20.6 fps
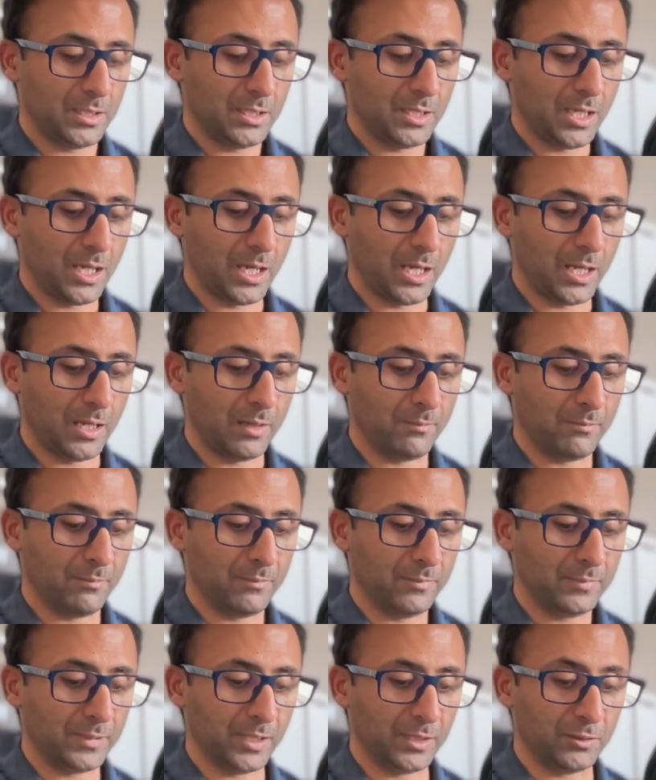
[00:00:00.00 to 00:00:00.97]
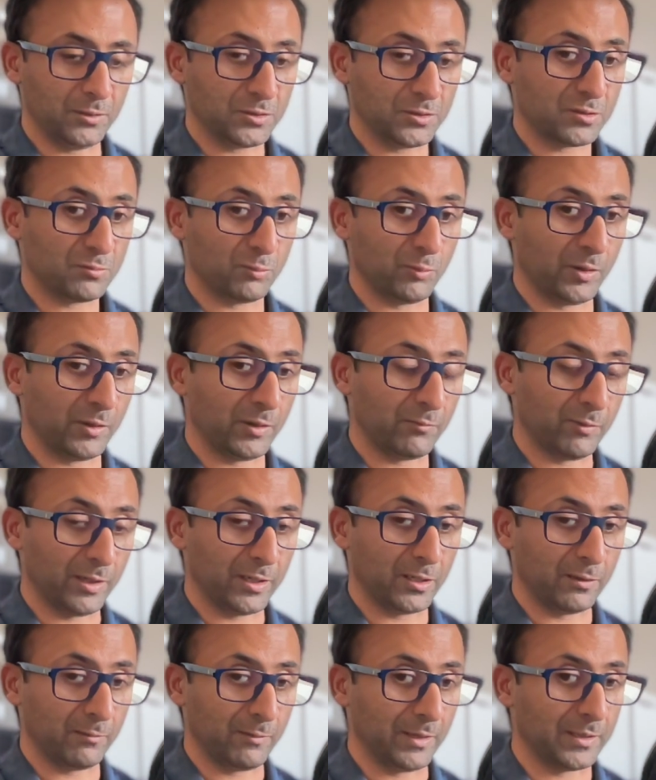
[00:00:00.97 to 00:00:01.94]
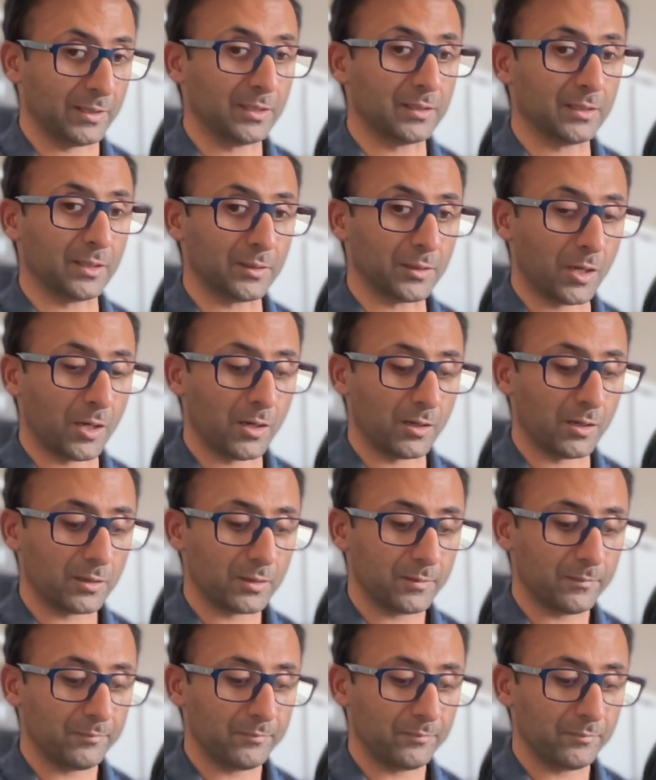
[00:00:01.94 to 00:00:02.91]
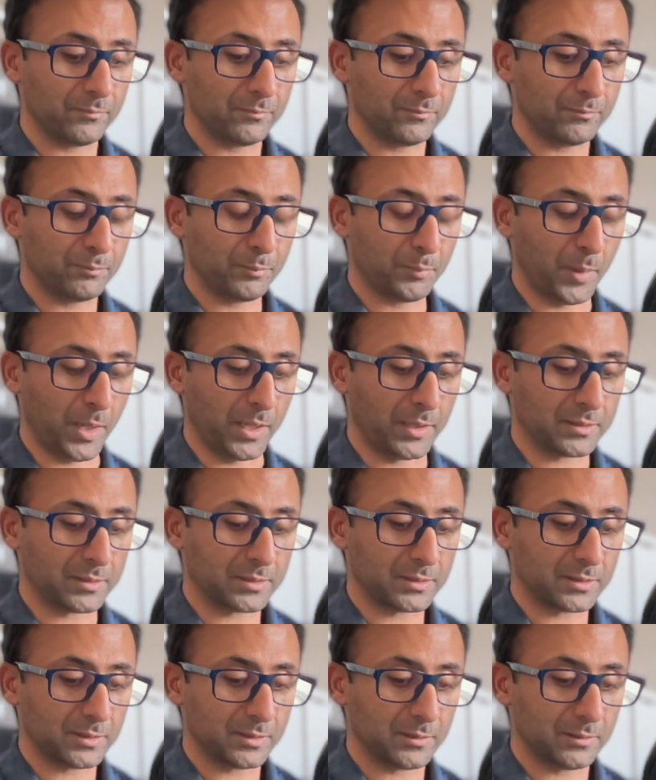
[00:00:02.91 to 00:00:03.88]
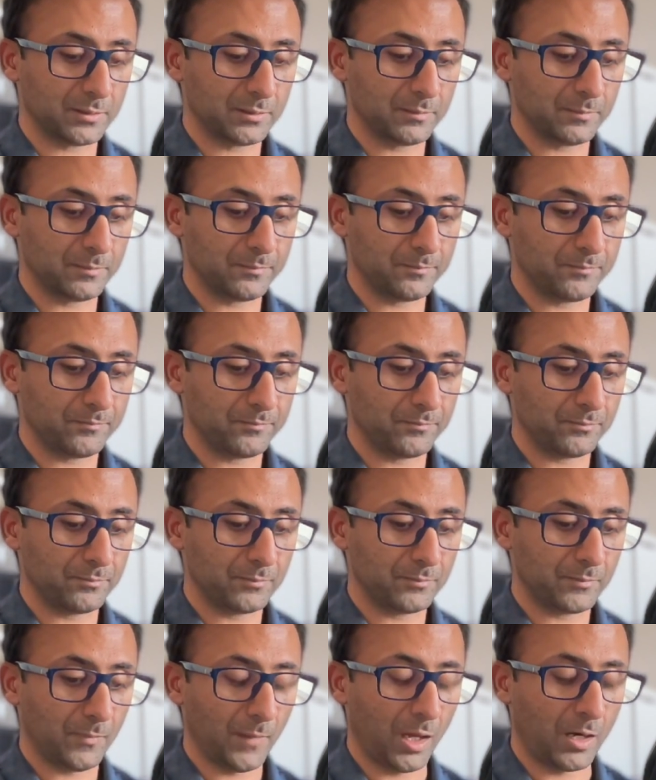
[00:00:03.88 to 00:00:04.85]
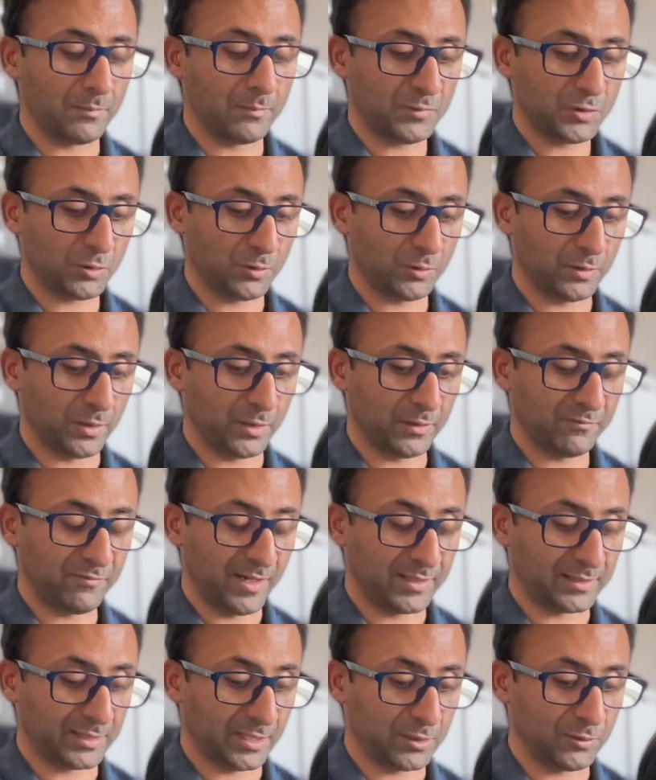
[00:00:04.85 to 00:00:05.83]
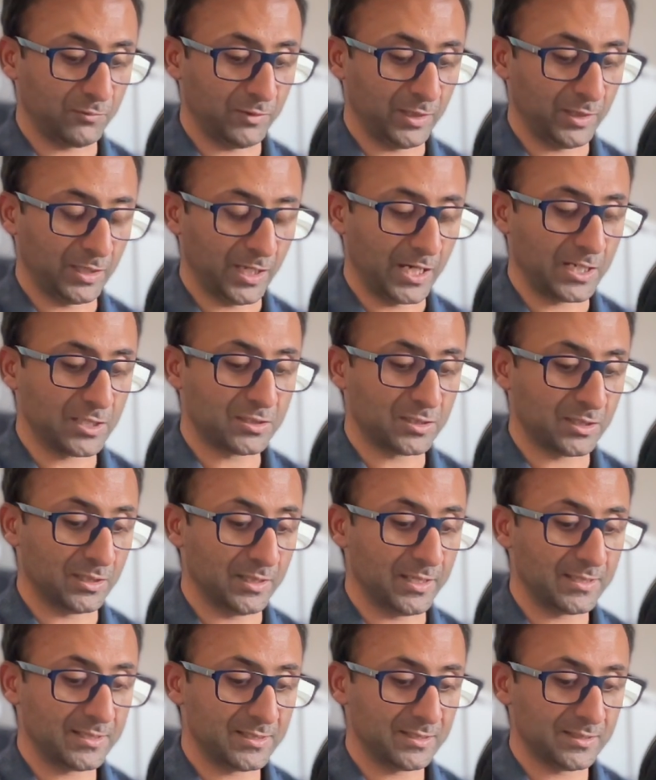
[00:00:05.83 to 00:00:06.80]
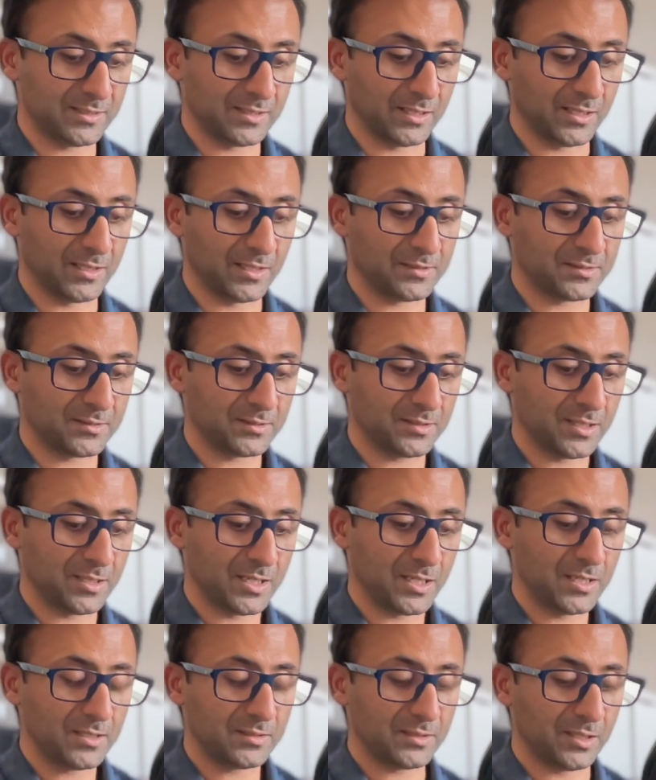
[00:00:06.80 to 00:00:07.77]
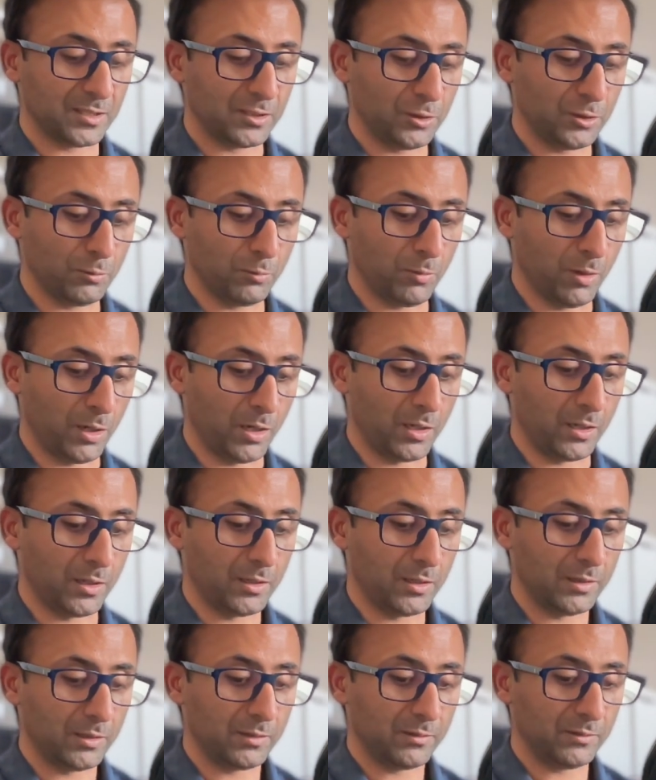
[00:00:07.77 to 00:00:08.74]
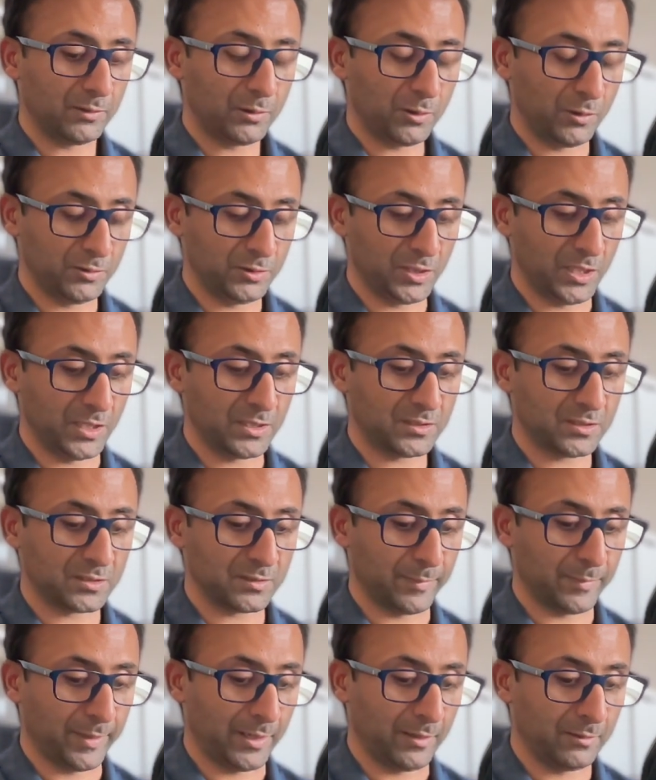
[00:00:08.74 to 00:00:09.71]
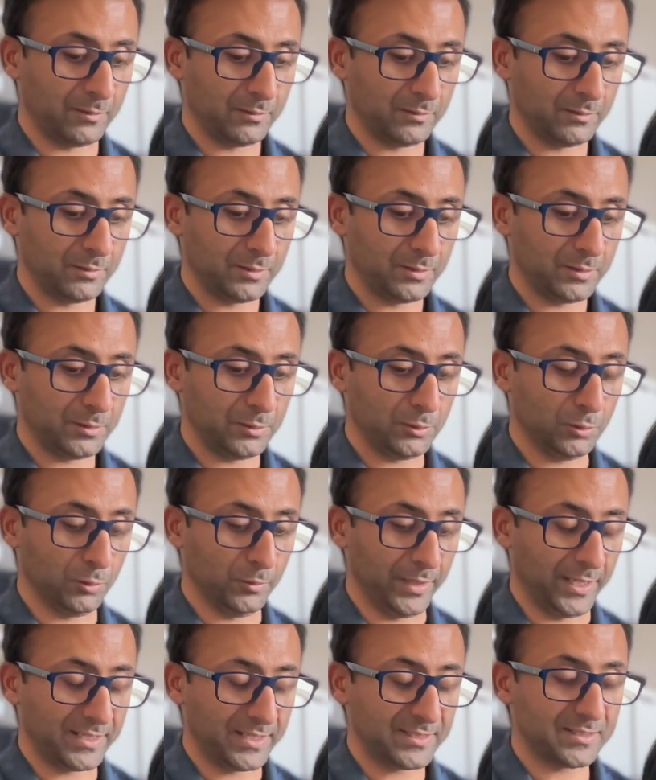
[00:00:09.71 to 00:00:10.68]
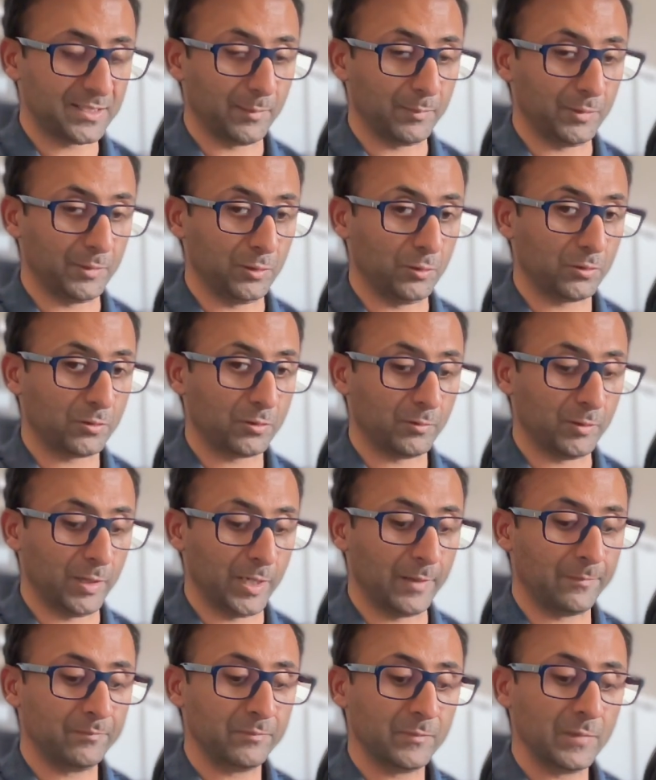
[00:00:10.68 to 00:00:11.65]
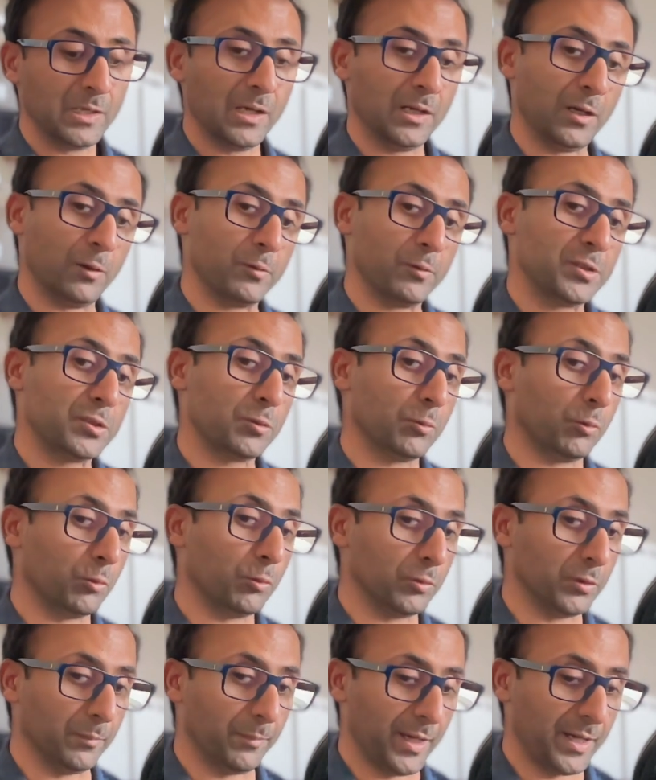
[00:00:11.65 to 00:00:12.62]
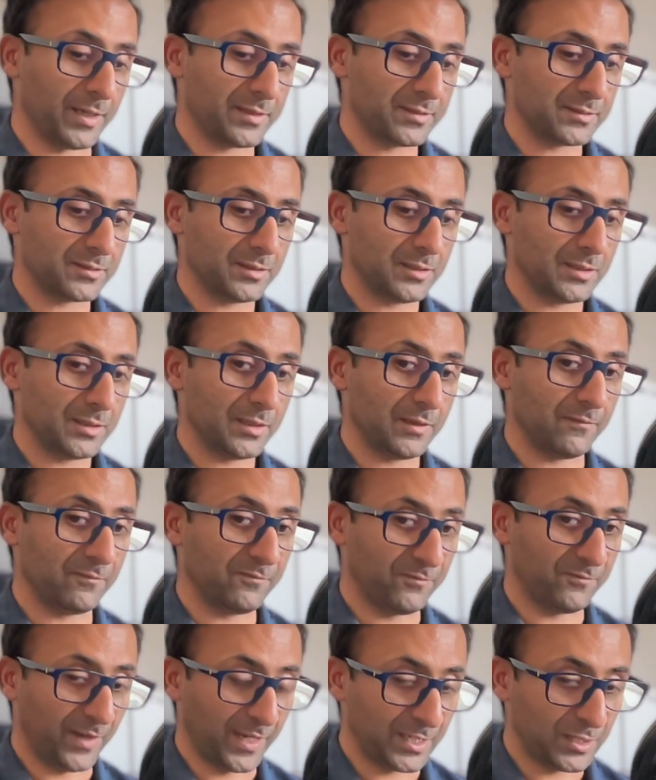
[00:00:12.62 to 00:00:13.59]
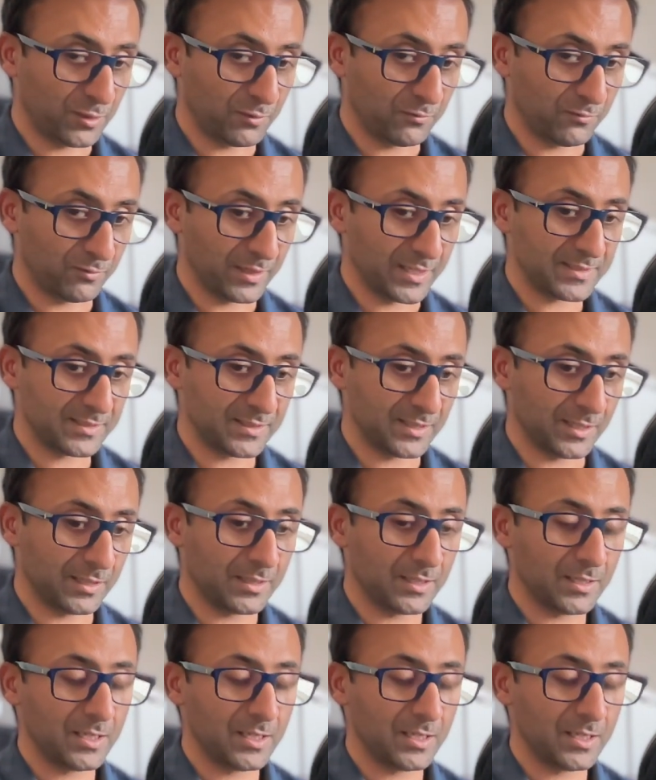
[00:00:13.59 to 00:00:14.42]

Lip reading: then you're just running around in the dark. But I'm sure that the fact that you've engaged and listened to this, so you are conscientious about your next step in your career. And I wish you all the best. Thank you for listening.